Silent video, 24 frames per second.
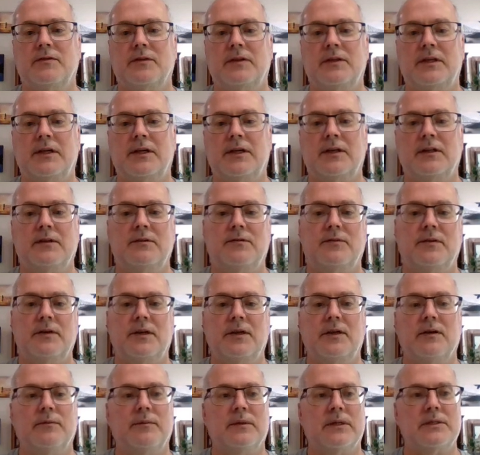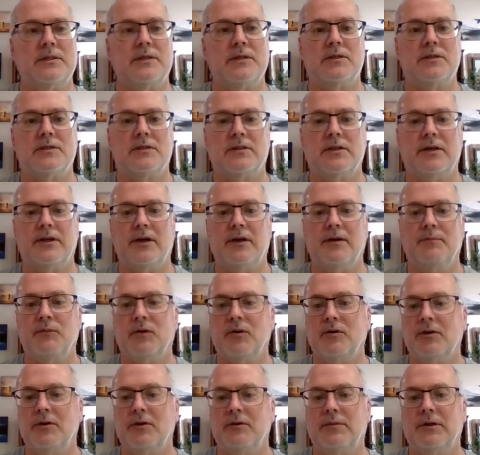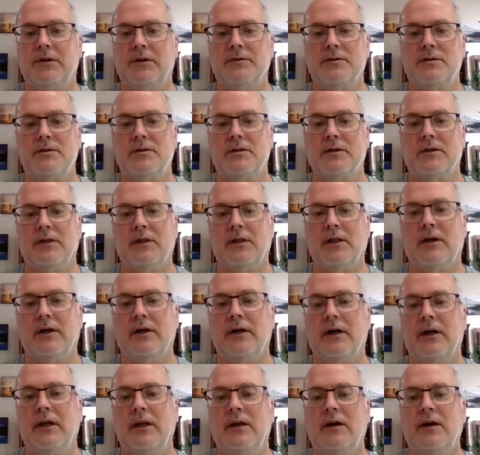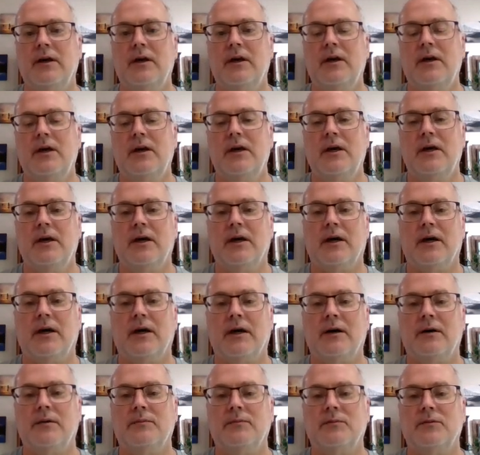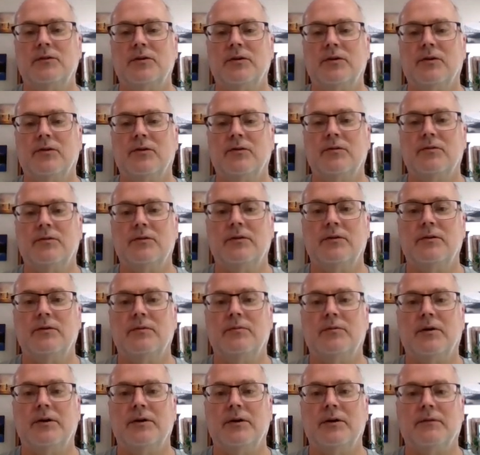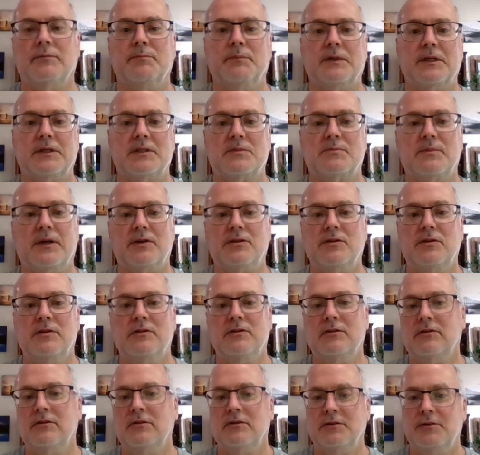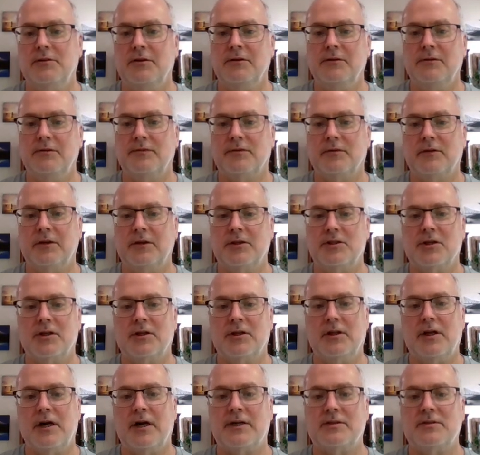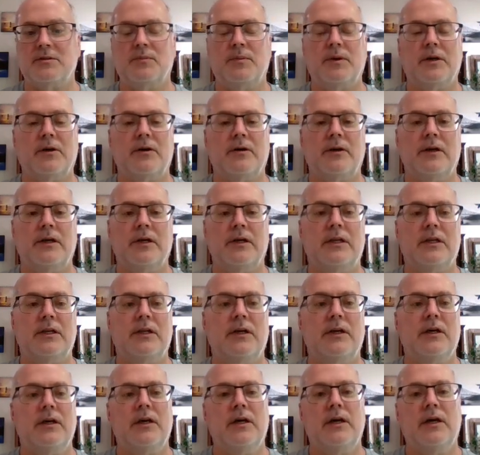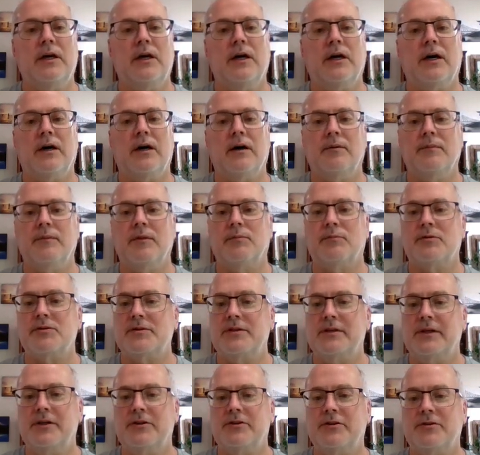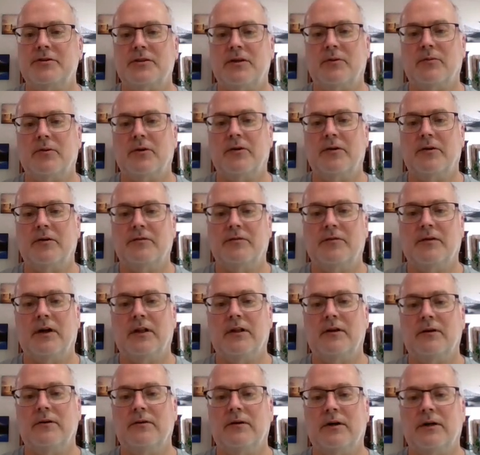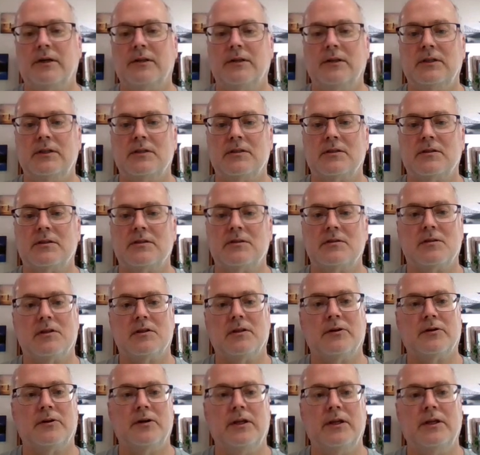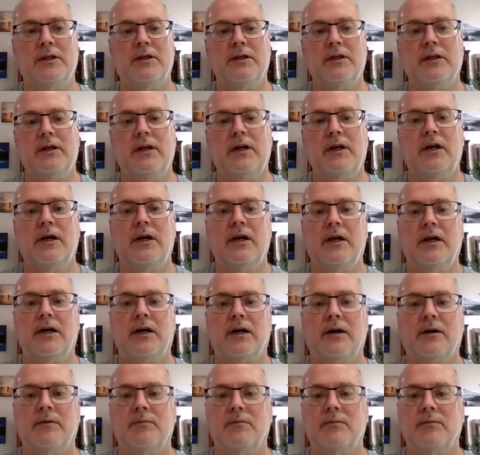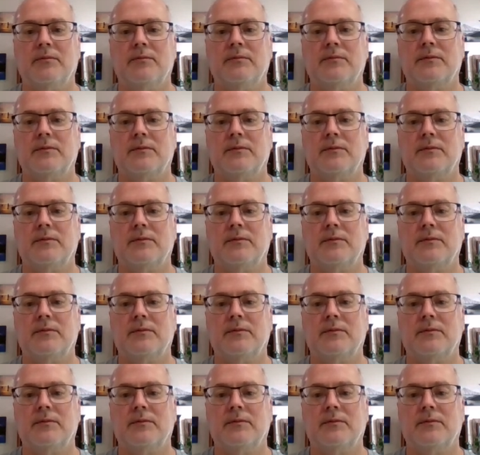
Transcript: of a daily video message that I'm going to post online to go through what I'm expecting you to do for each class period, the procedures that we're going to follow on the distance learning, and